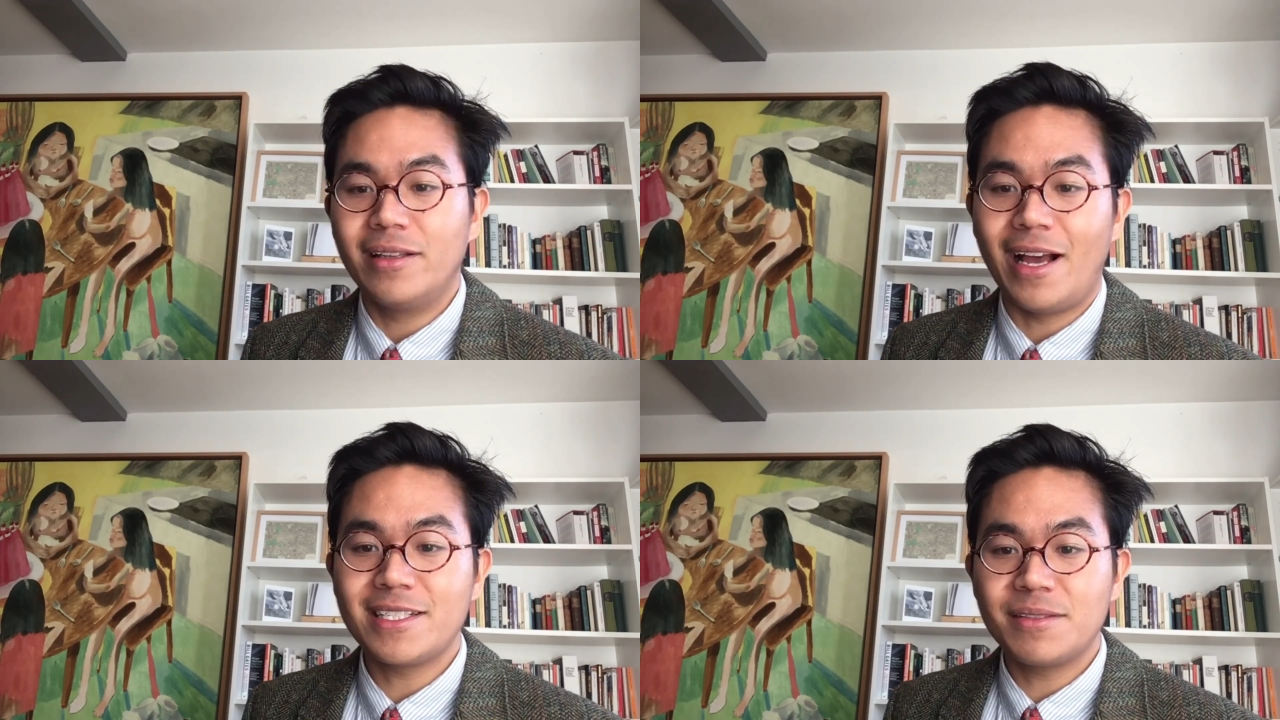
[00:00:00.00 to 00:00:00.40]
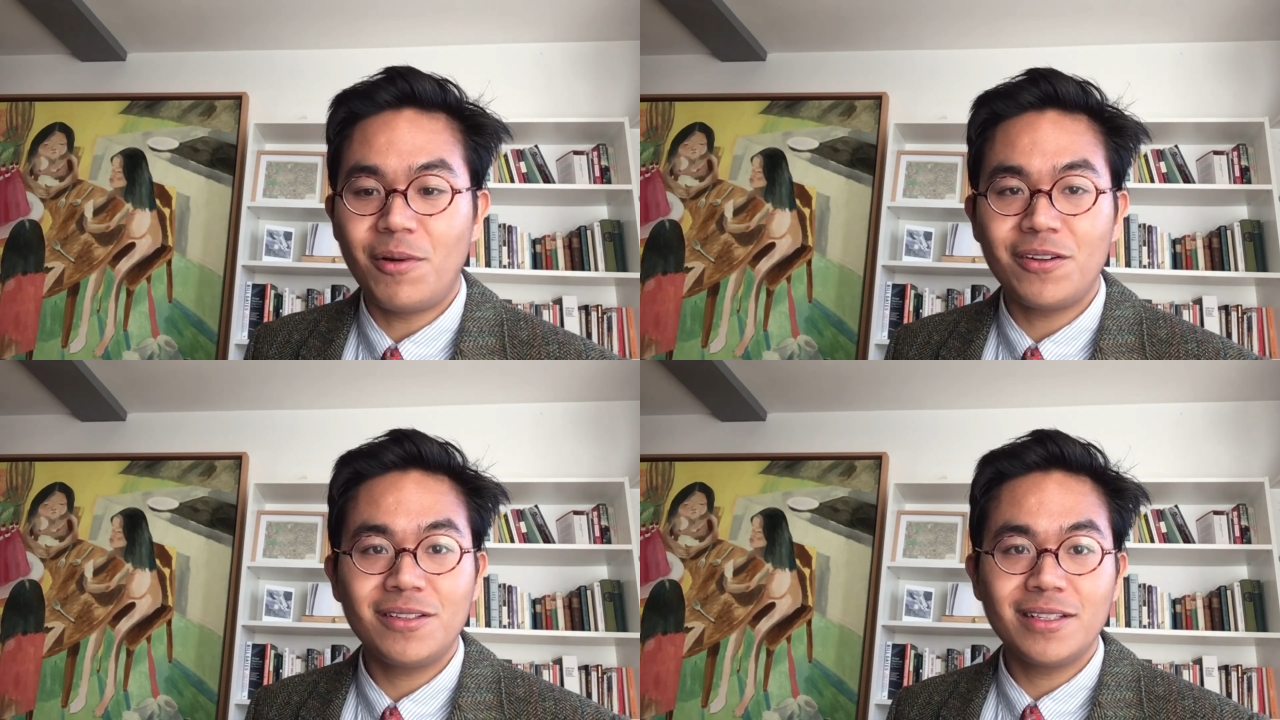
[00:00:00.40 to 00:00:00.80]
The icing
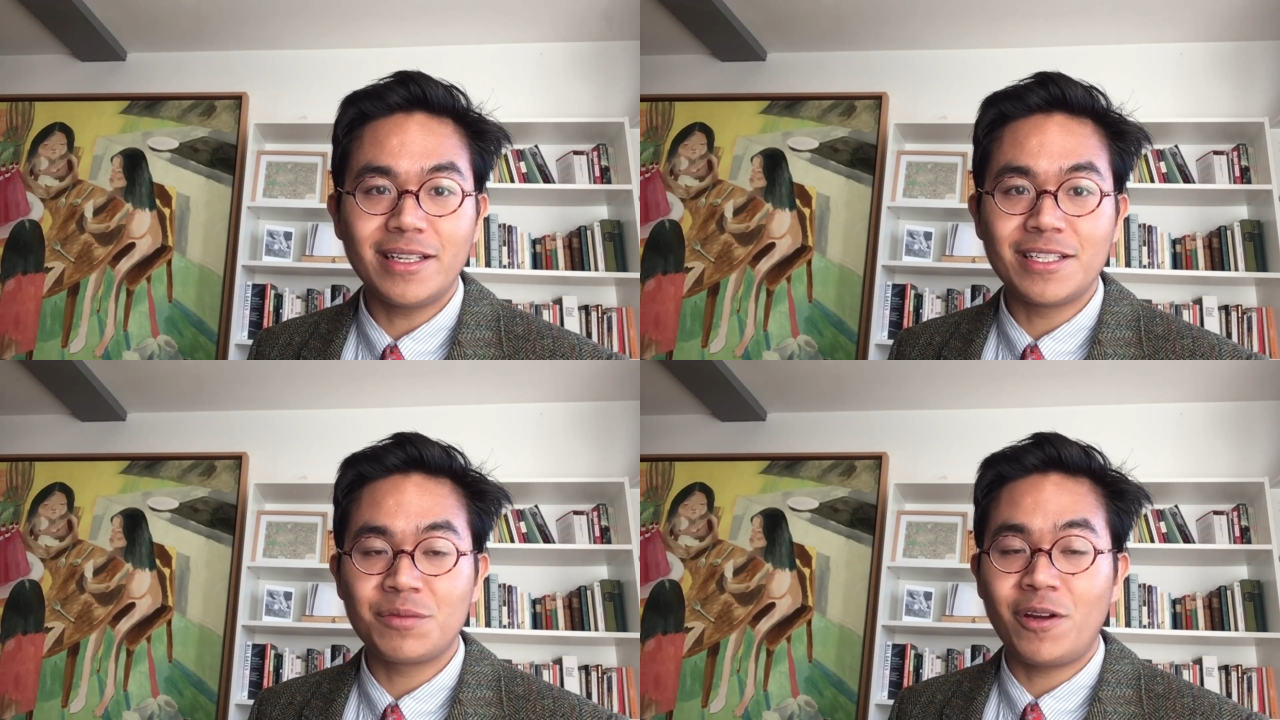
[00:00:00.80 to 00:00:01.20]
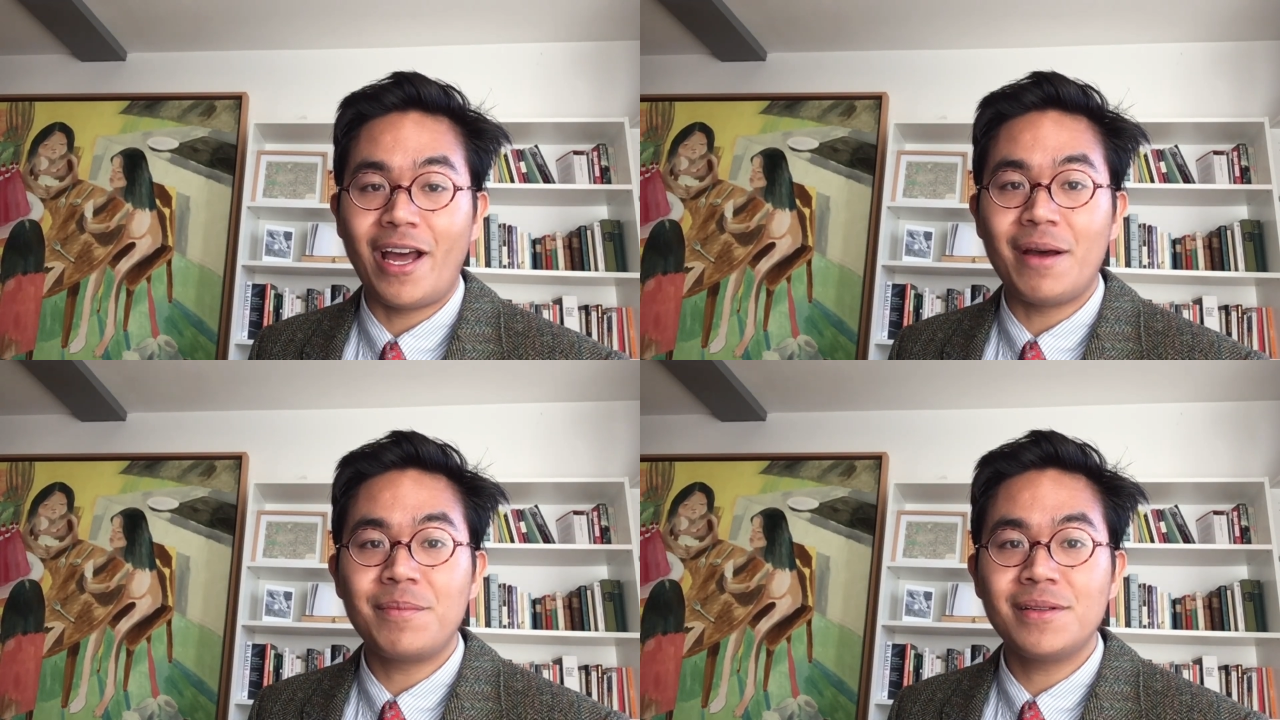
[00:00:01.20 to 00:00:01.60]
model is what
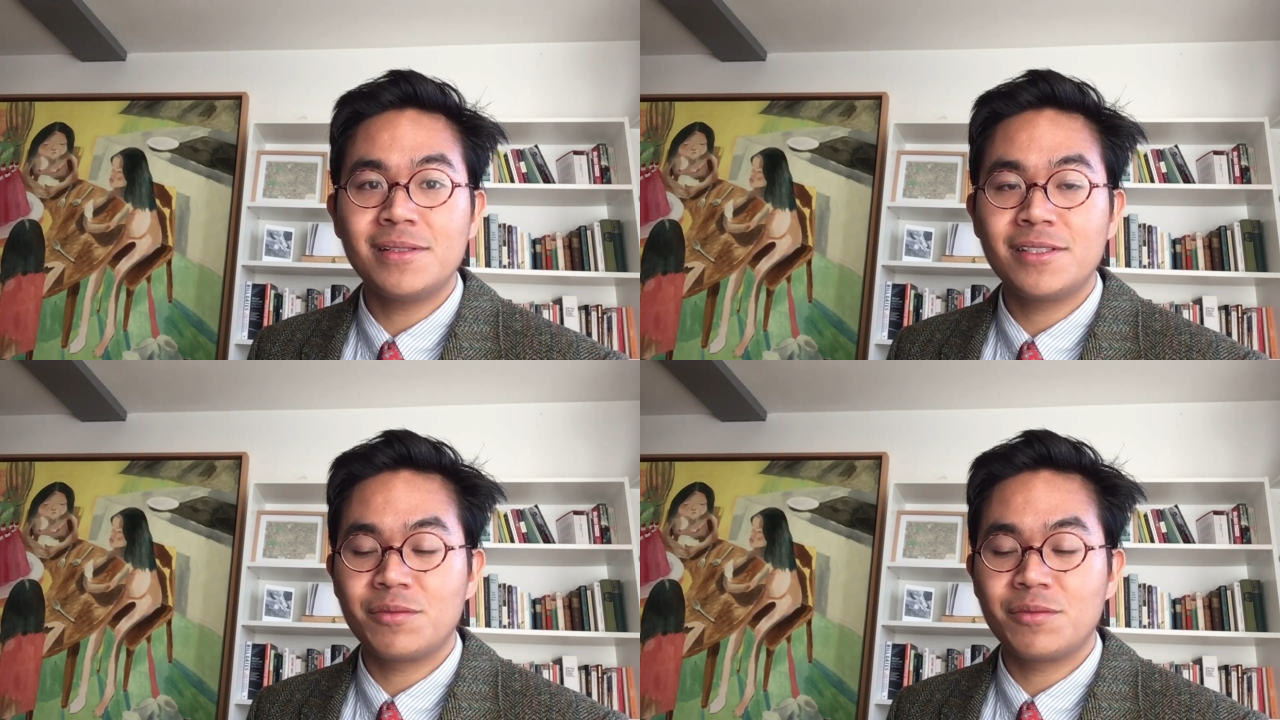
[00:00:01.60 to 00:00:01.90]
happens